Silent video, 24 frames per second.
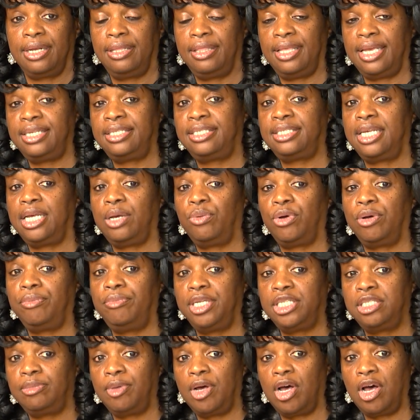They said, well,
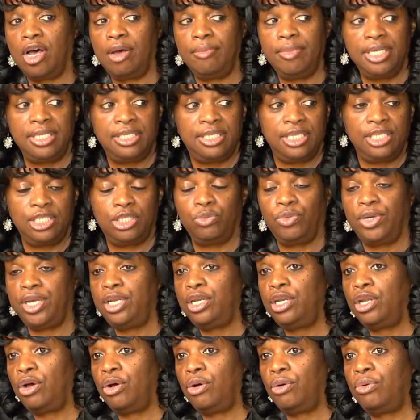Ms. Muhammad, since we
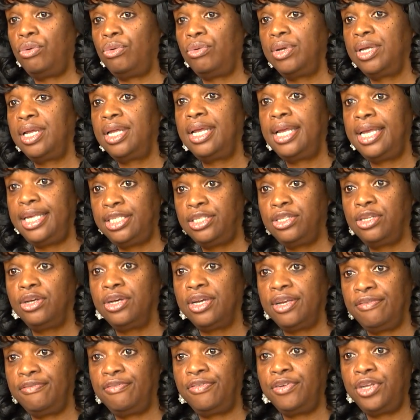know he's
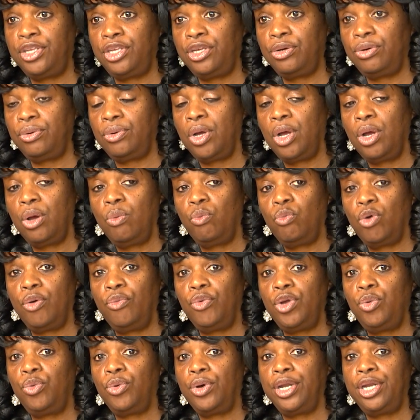looking for you, what
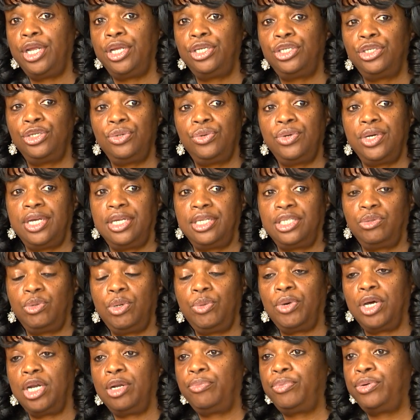we want to do is we
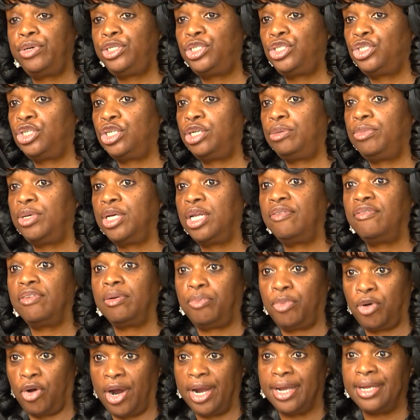want to put you in the middle of a
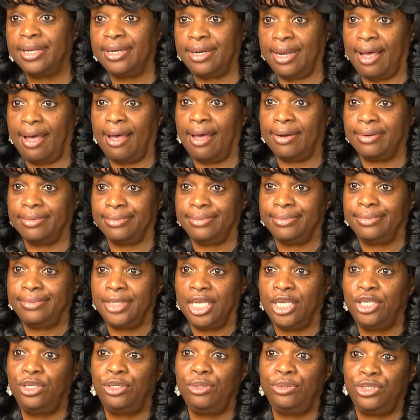parking lot
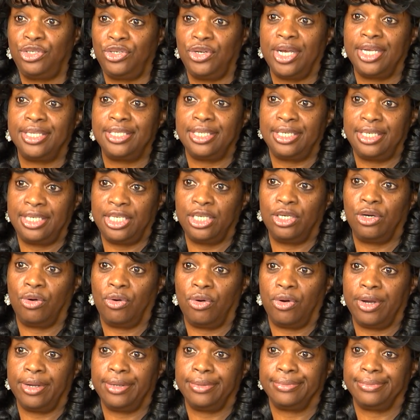and use you as a
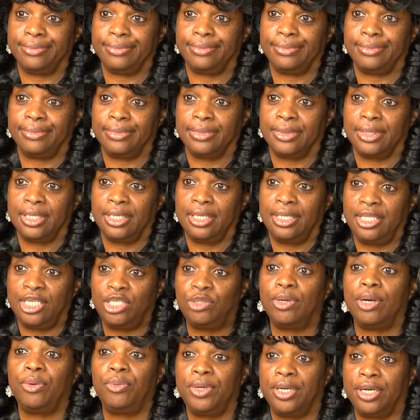decoy.
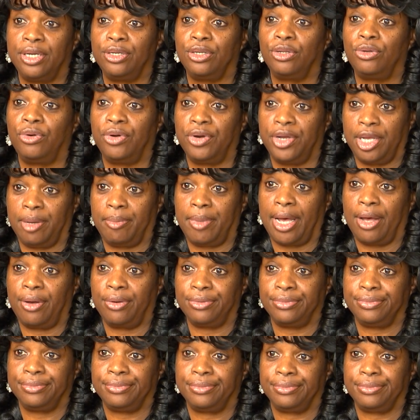This way we can lure him out.